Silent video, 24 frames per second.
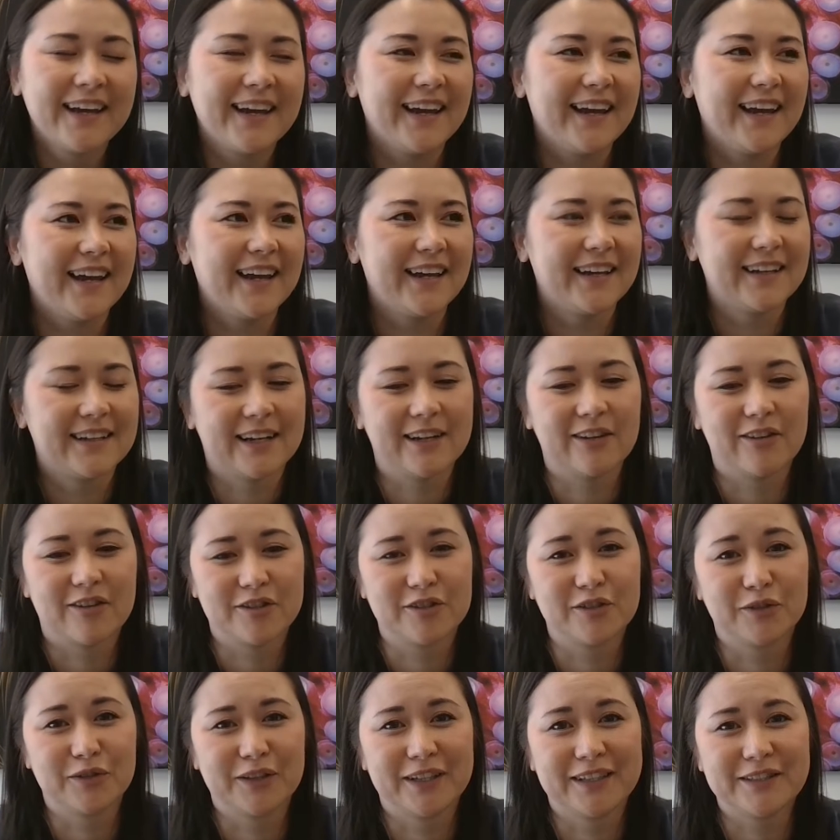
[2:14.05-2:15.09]
And I
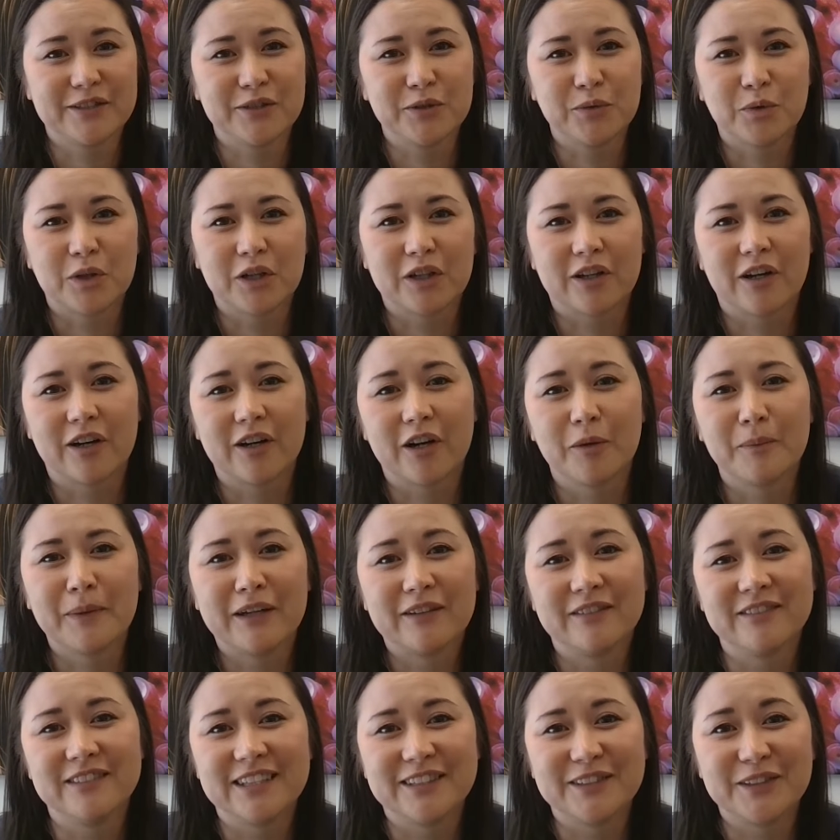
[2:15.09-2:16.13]
also get to work on our
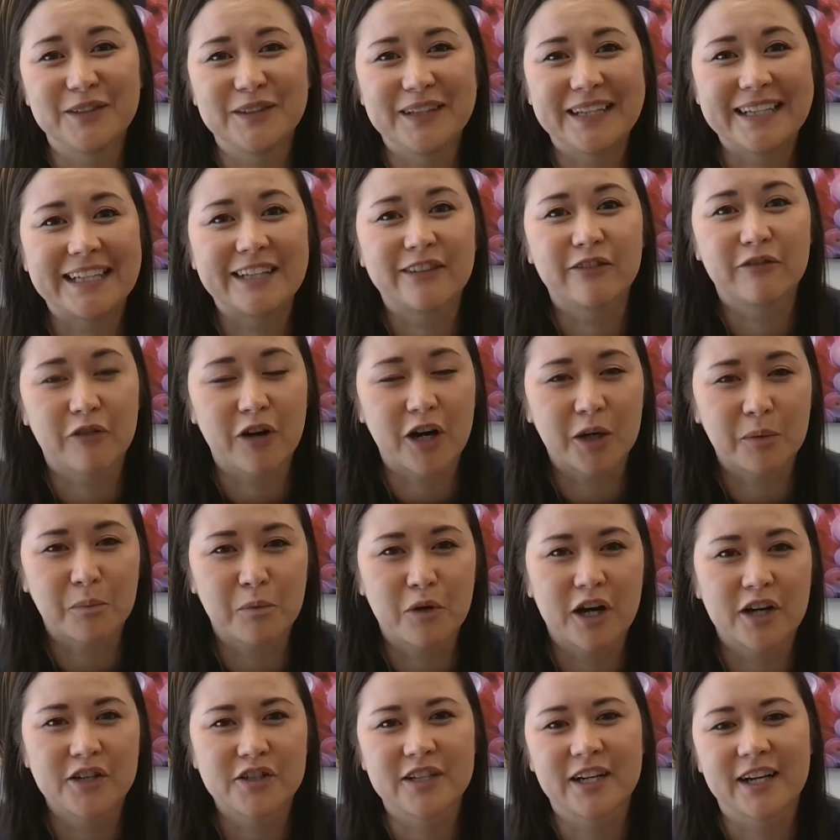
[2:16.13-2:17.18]
mountain yellow-legged frog
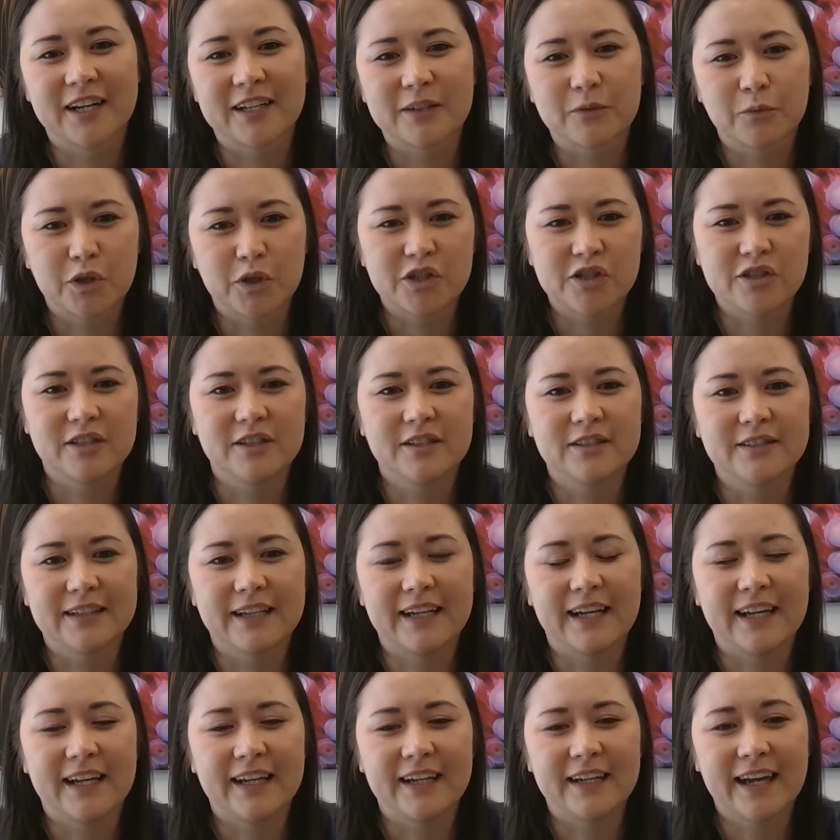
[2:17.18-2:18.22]
project, which is
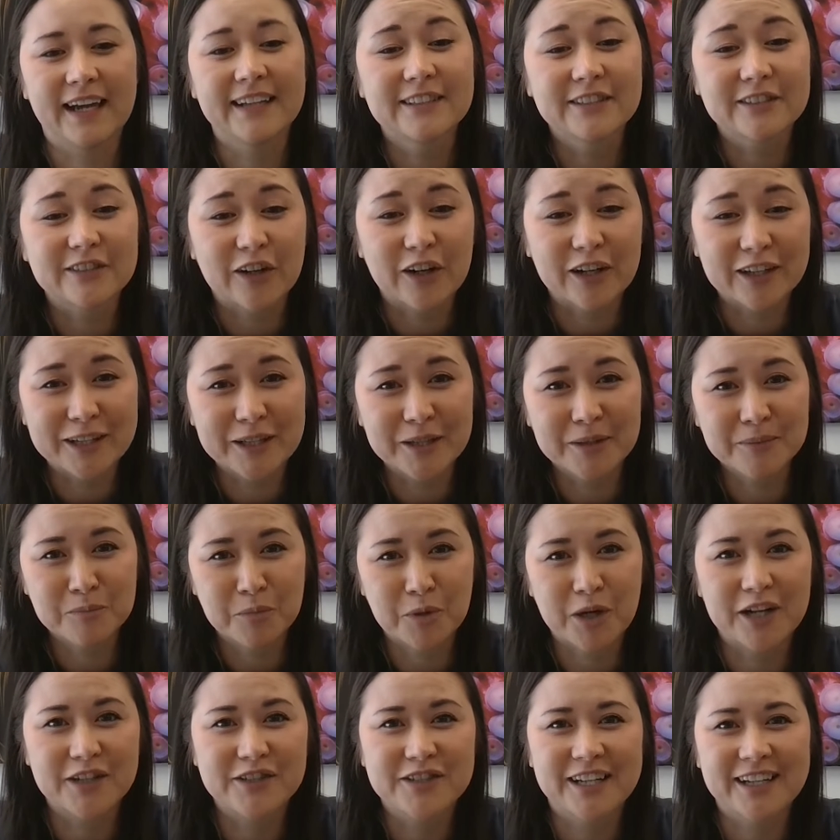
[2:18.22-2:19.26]
a head starting
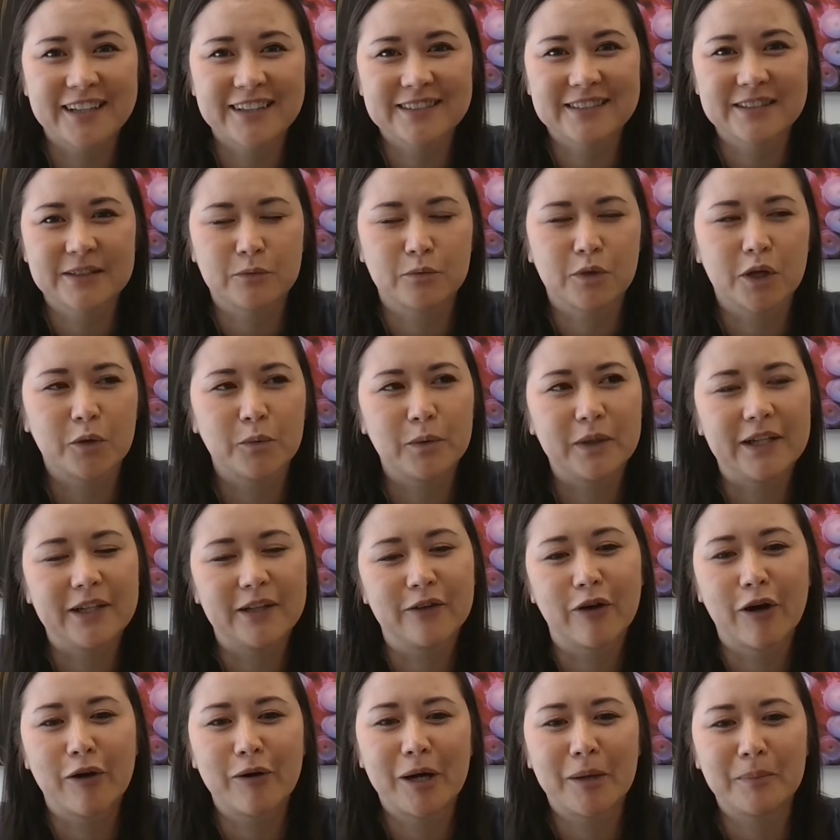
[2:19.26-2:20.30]
project where we
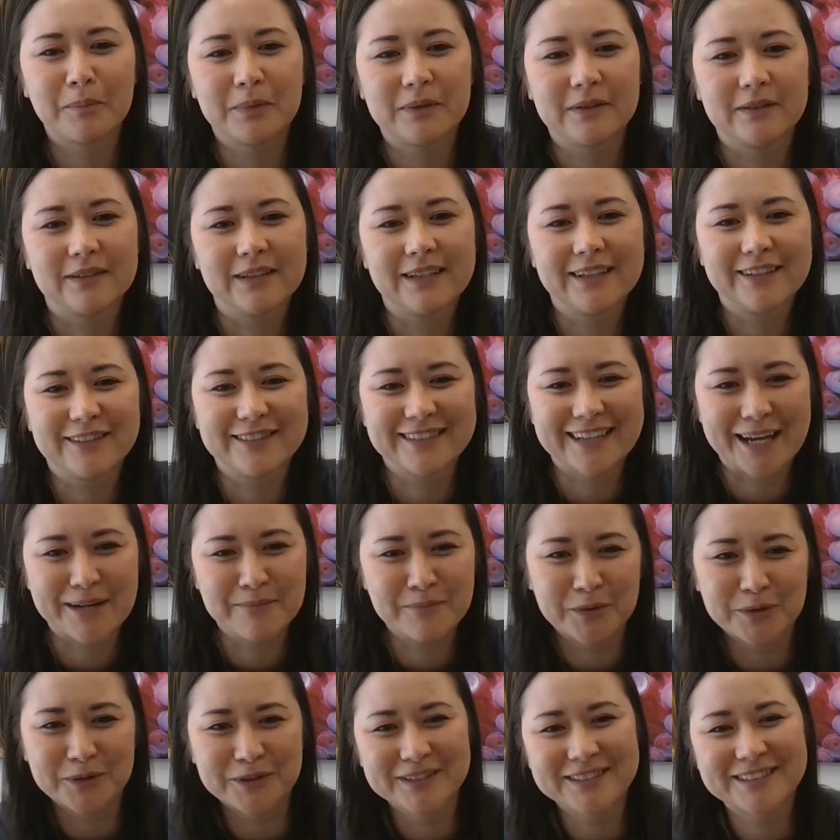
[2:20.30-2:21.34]
grow up little
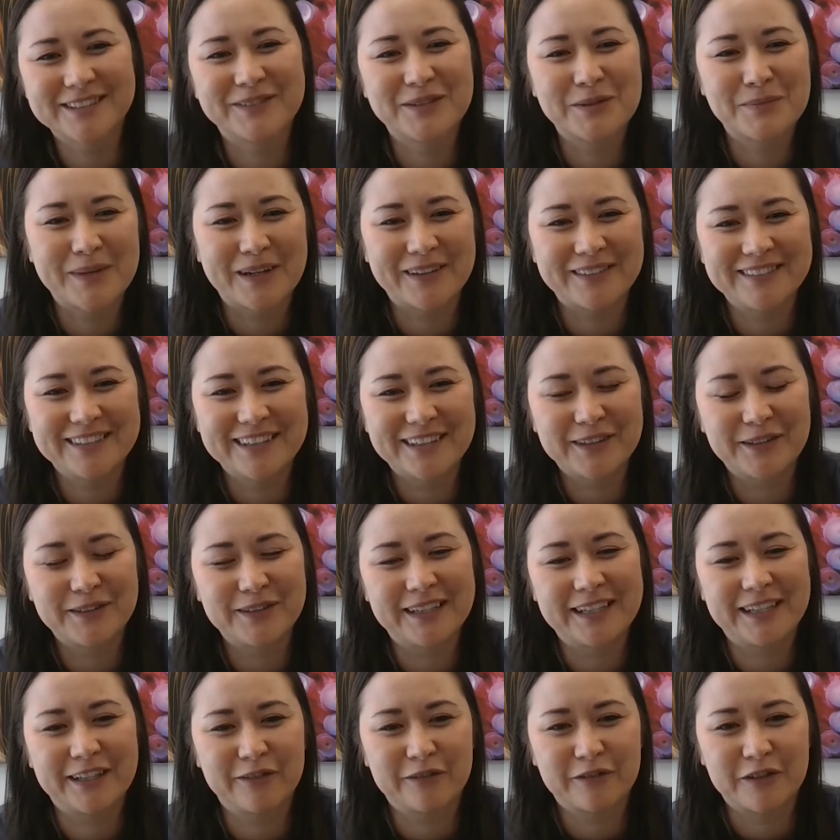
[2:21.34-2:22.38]
tadpoles of the mountain
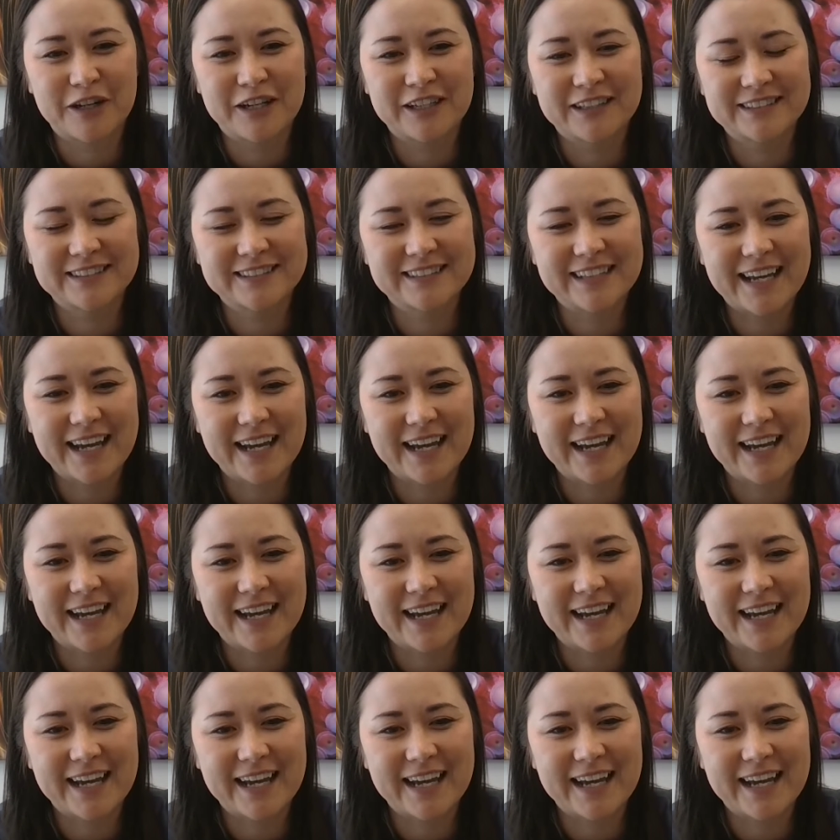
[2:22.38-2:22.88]
yellow-legged frogs.